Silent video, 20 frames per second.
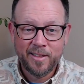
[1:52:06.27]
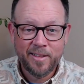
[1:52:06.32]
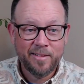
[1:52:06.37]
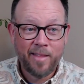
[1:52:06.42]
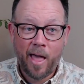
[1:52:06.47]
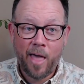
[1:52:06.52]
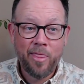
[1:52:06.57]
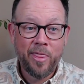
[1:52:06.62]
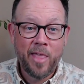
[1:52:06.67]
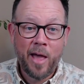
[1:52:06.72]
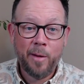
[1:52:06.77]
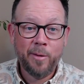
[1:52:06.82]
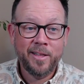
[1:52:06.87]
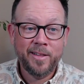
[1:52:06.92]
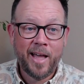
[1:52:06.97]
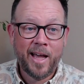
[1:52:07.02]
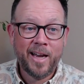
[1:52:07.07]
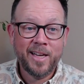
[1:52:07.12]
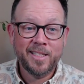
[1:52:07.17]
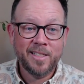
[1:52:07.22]
That, that,
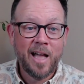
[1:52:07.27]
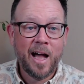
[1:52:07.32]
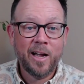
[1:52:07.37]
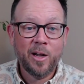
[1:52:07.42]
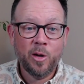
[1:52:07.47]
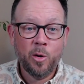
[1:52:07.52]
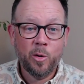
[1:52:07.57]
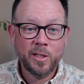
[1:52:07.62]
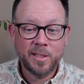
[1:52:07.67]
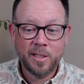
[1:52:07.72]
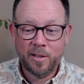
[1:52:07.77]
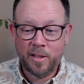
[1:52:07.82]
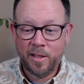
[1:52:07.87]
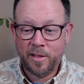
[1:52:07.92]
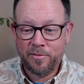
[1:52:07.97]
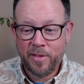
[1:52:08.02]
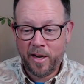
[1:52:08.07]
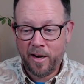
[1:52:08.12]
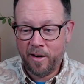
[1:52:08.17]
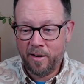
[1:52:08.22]
that is not going to
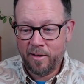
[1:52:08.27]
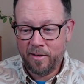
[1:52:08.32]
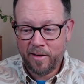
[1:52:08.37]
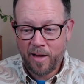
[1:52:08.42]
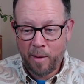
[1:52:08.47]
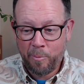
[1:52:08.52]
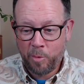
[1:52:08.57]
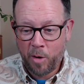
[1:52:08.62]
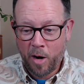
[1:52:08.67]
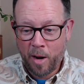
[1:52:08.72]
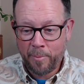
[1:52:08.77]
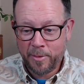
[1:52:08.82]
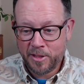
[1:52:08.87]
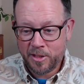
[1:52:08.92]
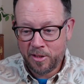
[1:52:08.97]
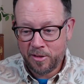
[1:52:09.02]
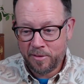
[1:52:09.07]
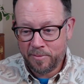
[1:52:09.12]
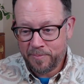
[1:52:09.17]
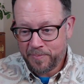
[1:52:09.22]
live there, I promise
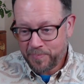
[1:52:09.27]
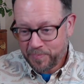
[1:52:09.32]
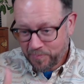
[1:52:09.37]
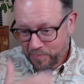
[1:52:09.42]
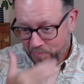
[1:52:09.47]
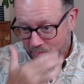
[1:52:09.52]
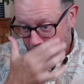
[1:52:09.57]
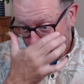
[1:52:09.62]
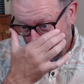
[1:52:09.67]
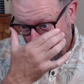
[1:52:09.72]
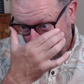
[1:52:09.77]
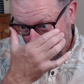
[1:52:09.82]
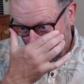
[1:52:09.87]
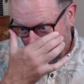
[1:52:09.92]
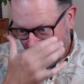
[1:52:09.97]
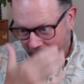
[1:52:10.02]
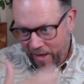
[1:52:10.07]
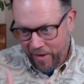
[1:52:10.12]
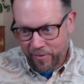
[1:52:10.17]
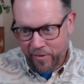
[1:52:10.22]
you
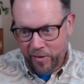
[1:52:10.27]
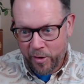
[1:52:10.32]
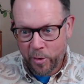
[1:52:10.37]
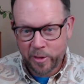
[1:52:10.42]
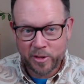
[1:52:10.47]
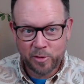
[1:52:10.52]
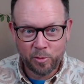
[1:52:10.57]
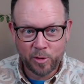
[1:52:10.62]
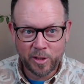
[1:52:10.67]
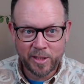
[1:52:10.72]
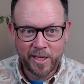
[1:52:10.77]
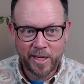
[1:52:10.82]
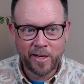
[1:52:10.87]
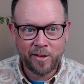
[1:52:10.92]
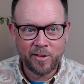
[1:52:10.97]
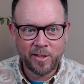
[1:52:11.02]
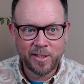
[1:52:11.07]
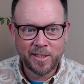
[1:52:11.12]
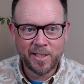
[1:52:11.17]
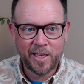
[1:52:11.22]
even though it's
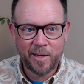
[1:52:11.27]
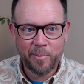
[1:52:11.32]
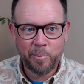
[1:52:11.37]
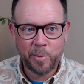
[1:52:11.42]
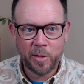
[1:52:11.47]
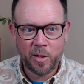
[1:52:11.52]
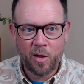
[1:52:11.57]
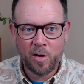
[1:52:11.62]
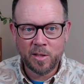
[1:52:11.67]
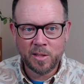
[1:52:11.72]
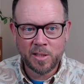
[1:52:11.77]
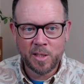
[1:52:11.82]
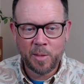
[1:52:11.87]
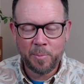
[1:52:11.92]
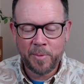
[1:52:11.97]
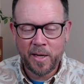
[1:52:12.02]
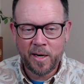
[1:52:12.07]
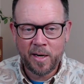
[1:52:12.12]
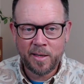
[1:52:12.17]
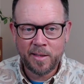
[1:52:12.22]
ridiculous and it belongs
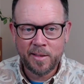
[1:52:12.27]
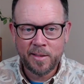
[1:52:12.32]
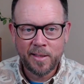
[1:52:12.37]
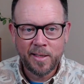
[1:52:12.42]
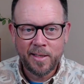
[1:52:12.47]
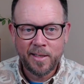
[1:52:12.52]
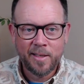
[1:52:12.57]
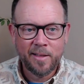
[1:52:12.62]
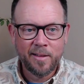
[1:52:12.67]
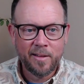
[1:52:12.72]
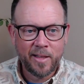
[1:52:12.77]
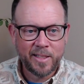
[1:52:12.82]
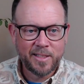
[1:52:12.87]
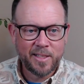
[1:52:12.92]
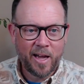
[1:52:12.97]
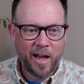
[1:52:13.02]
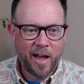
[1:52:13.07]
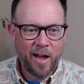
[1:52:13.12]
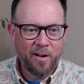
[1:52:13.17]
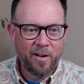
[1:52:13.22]
up there. It's,
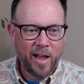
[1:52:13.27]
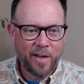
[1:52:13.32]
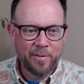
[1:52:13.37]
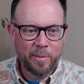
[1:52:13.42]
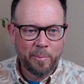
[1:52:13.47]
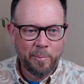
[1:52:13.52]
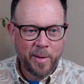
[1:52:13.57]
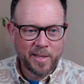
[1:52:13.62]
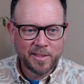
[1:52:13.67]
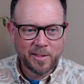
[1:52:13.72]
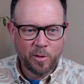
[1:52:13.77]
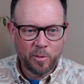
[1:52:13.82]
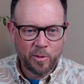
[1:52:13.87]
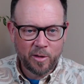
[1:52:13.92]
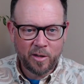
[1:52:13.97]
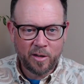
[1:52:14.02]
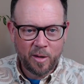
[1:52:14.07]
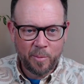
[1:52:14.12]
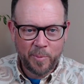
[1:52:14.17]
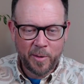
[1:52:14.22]
I already have a mess going
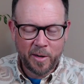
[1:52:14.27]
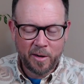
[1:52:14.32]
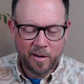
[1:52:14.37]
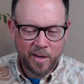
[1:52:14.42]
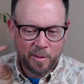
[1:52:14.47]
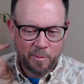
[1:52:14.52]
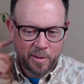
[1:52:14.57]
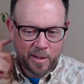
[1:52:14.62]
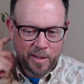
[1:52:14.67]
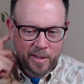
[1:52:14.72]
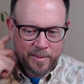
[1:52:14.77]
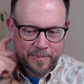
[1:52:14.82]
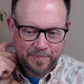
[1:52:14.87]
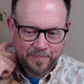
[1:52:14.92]
on up here anyway.